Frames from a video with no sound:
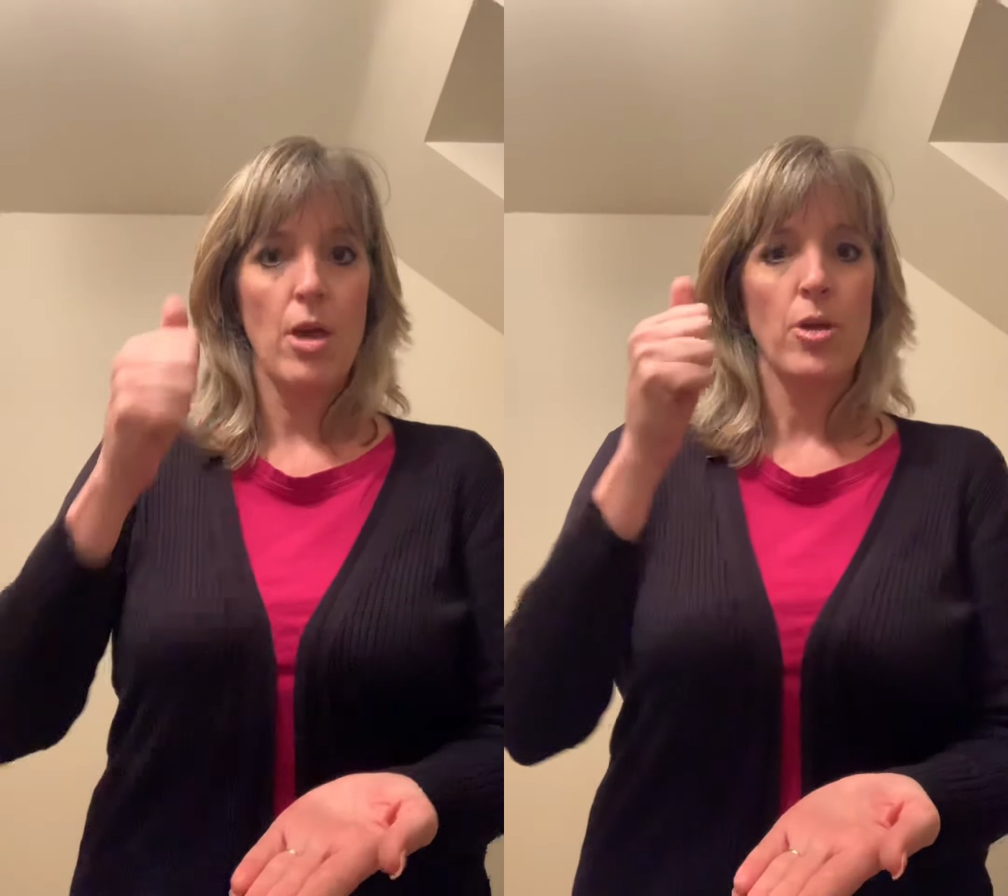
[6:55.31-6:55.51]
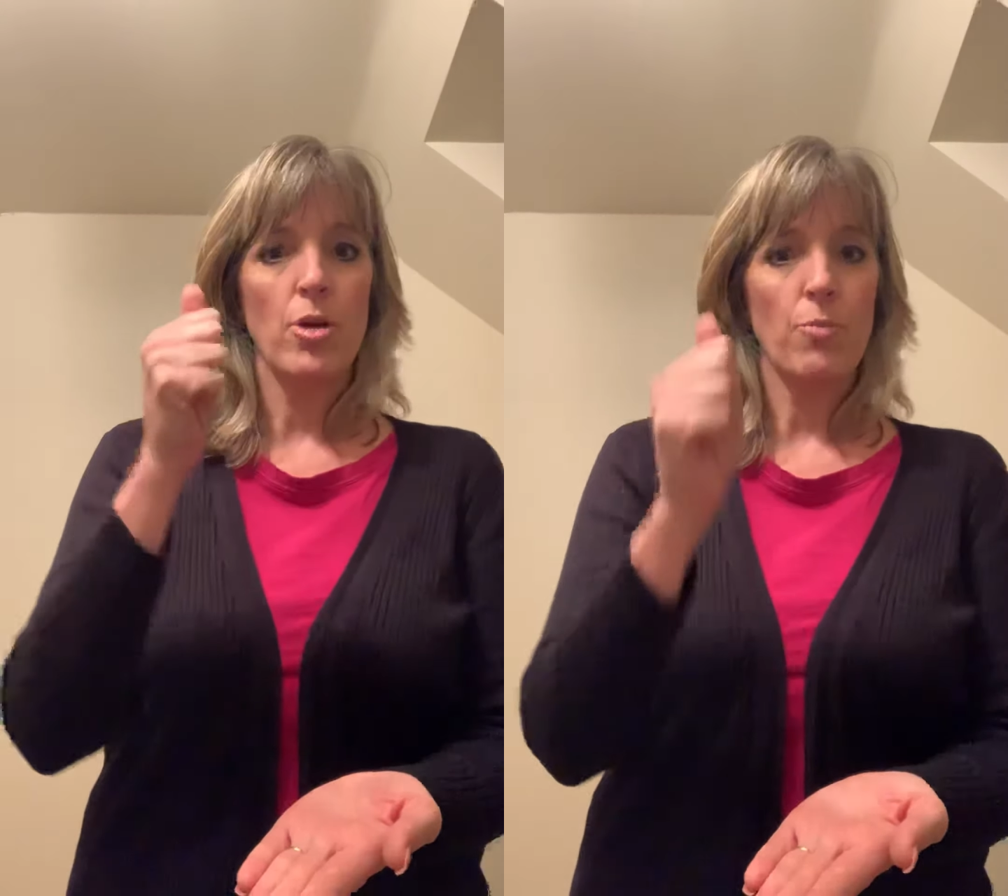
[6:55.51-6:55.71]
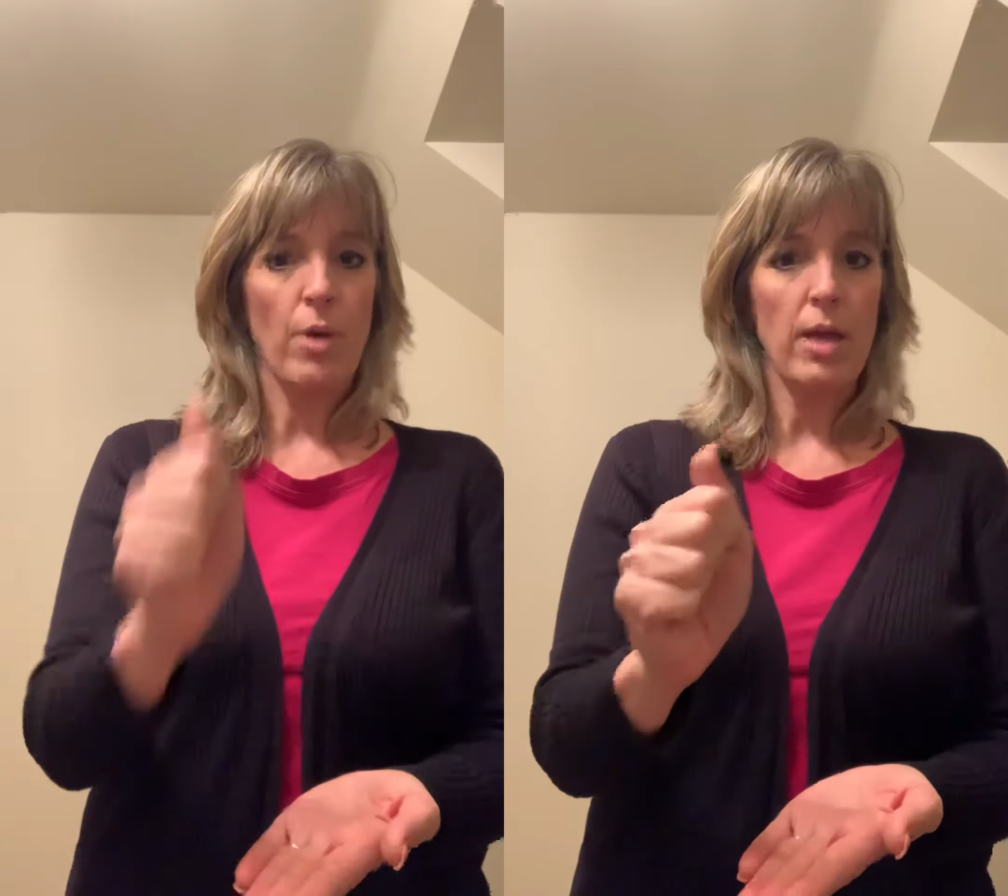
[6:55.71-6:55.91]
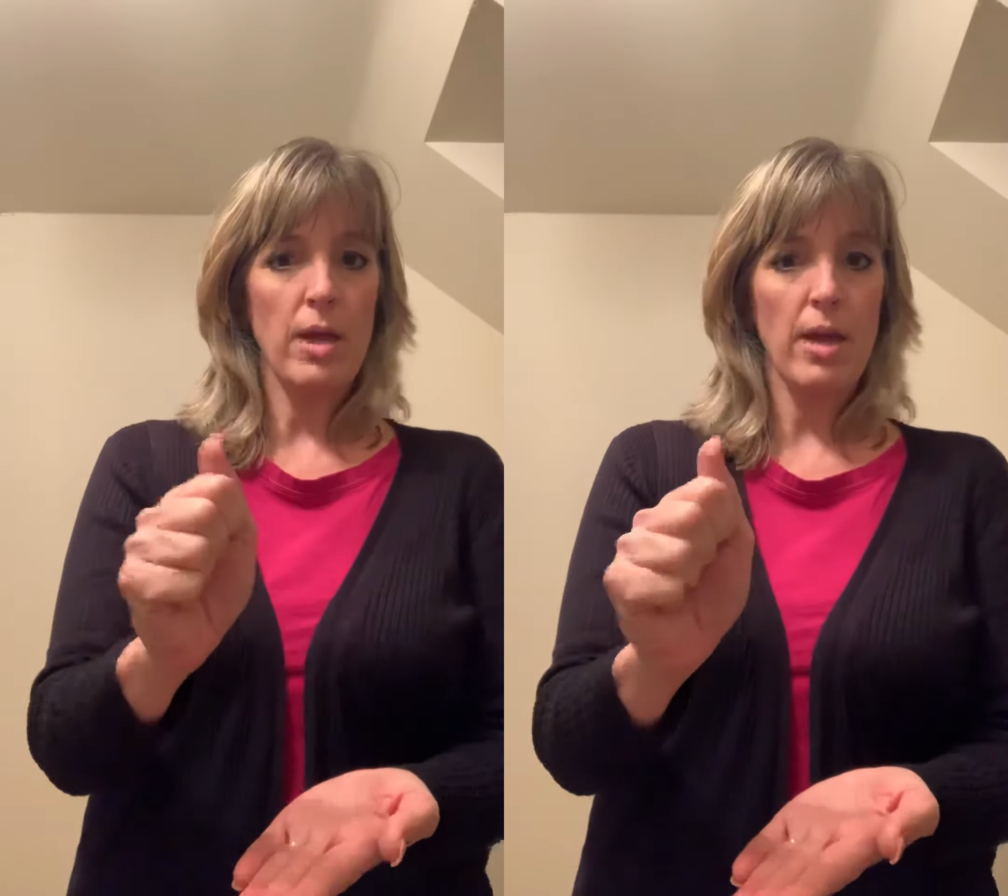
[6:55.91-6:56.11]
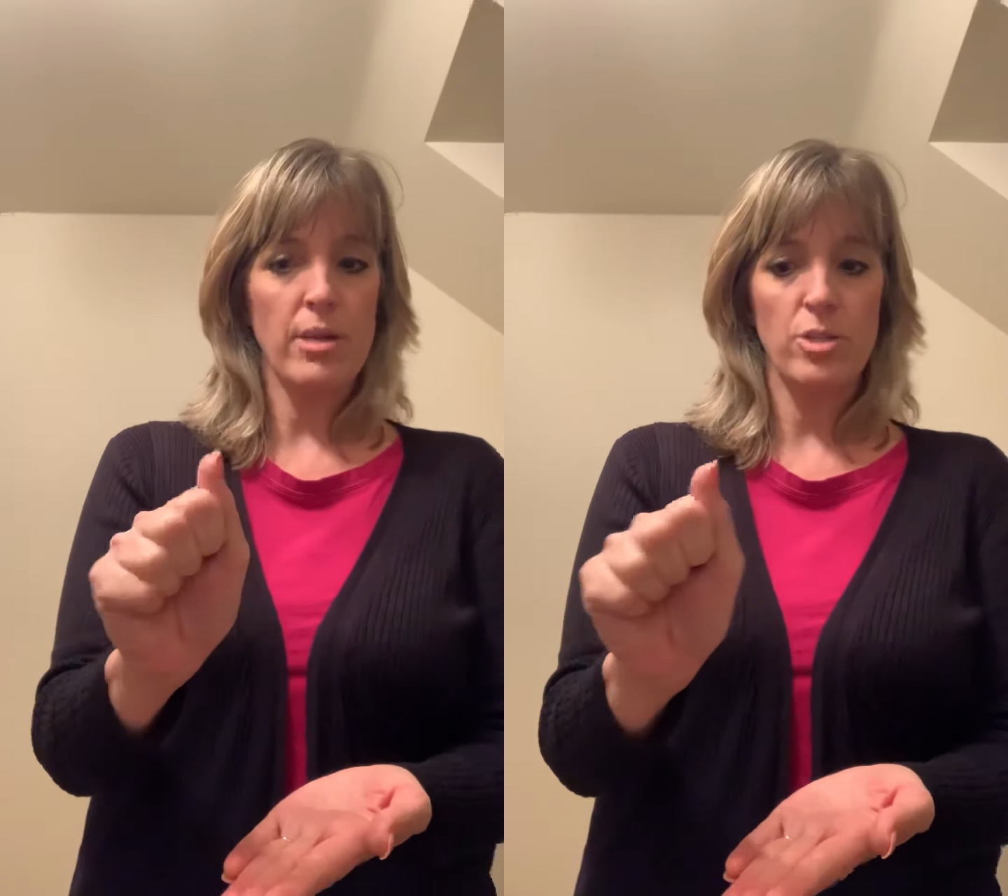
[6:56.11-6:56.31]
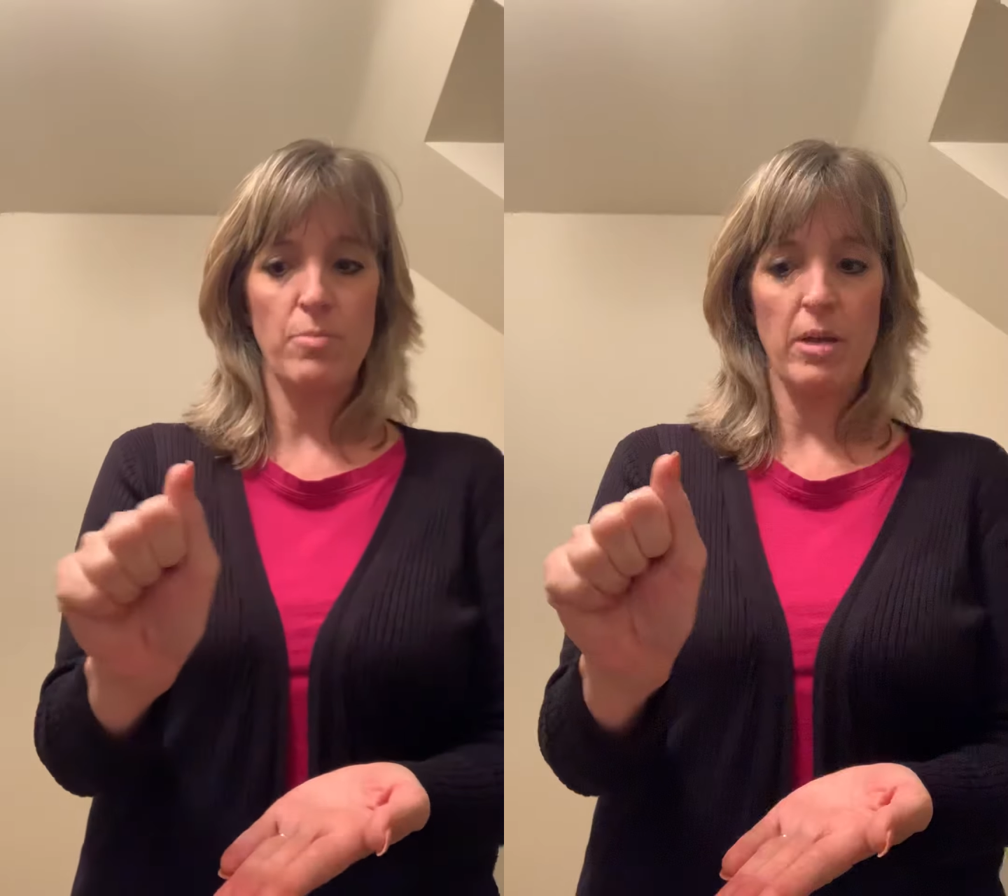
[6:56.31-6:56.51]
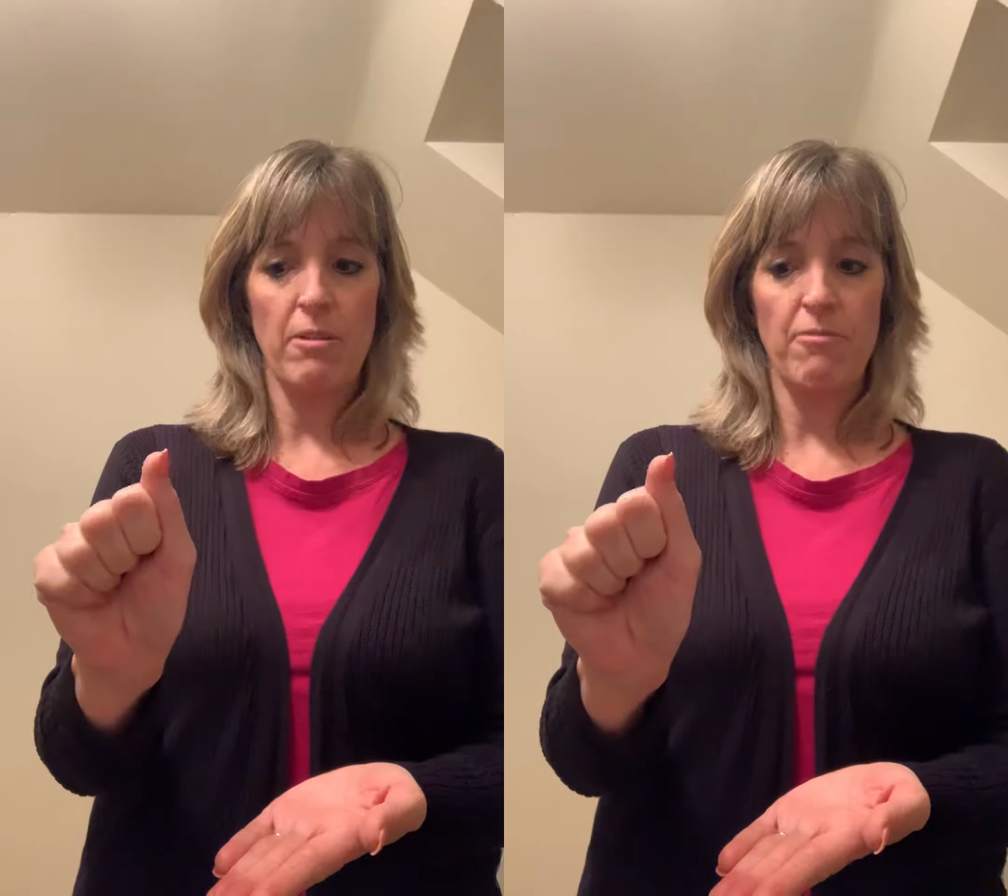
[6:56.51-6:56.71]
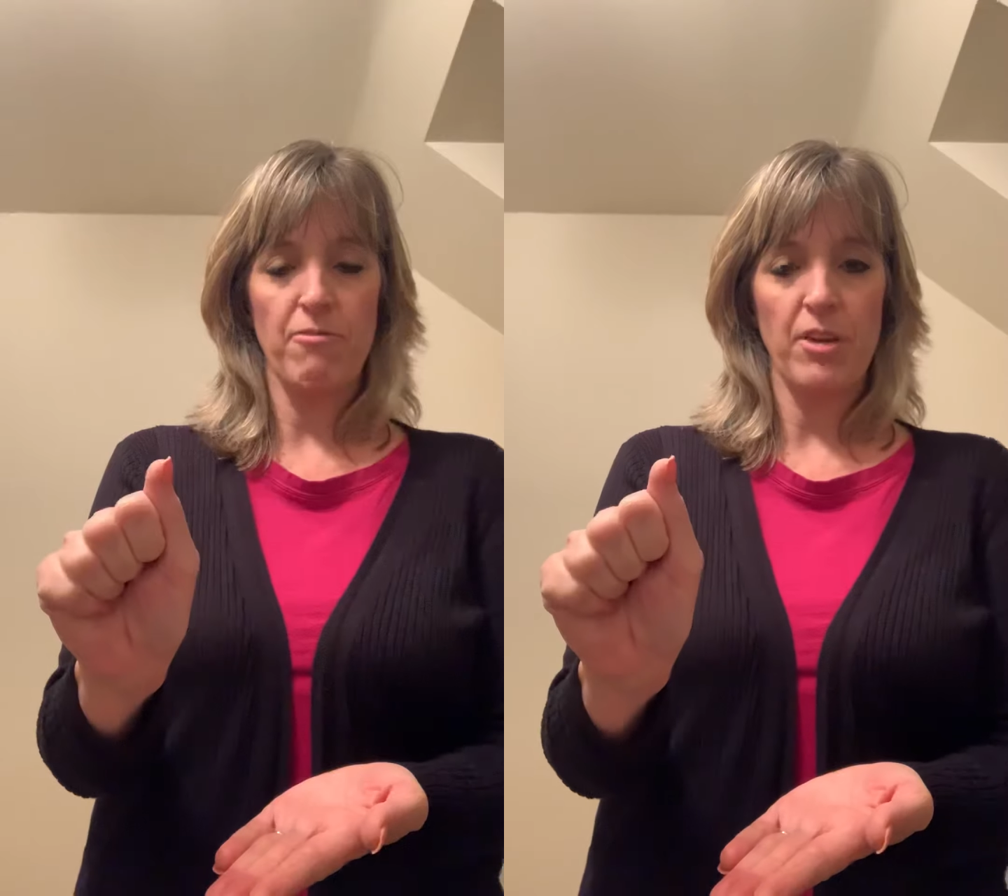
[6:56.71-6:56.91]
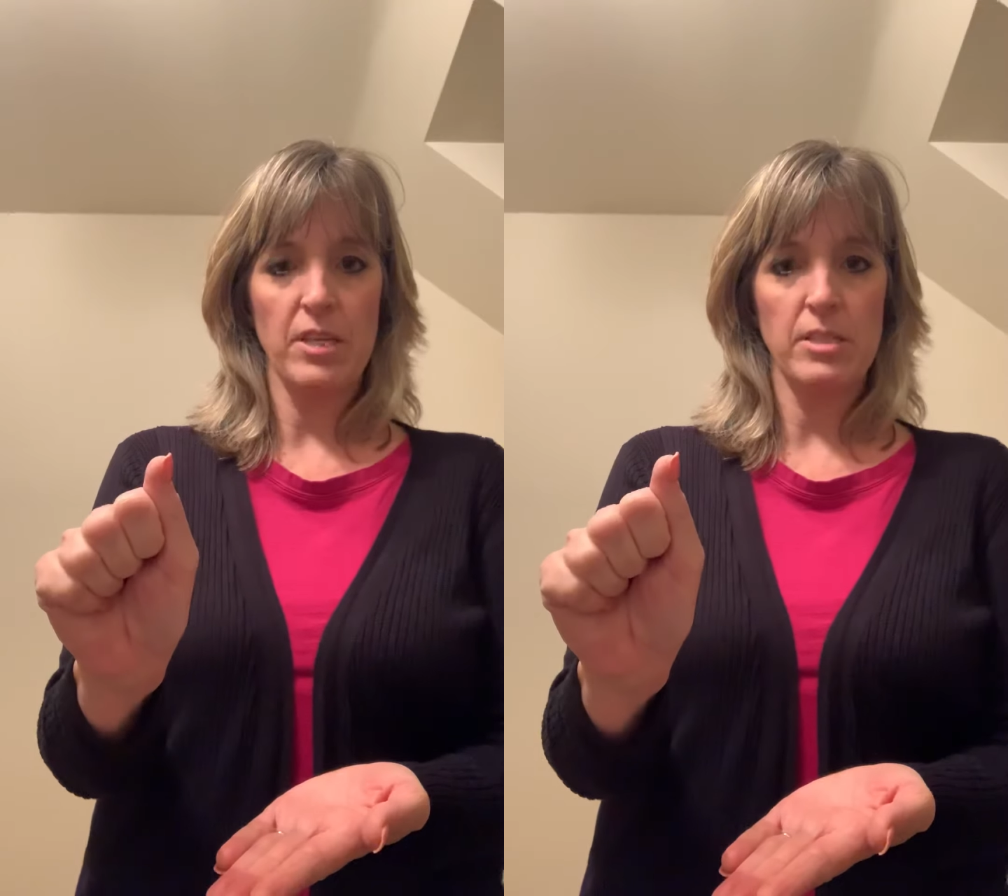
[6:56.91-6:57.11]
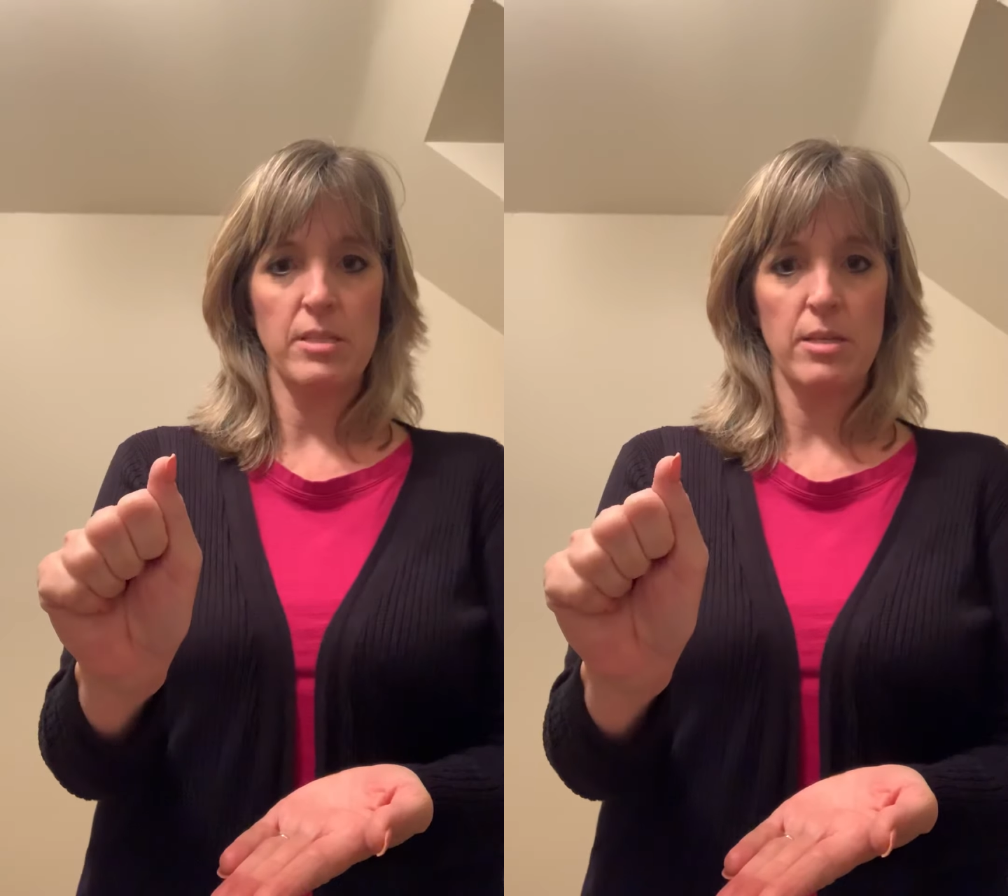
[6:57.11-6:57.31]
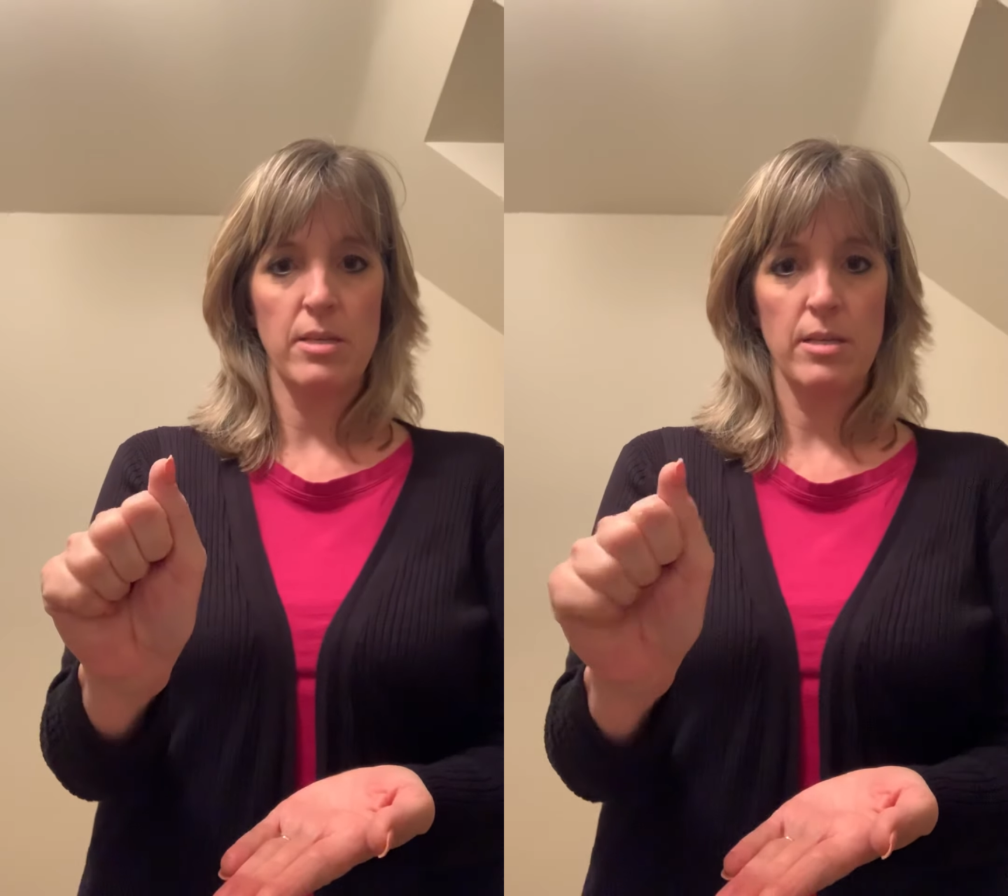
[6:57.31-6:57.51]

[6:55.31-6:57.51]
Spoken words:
your right hand, you make a fist,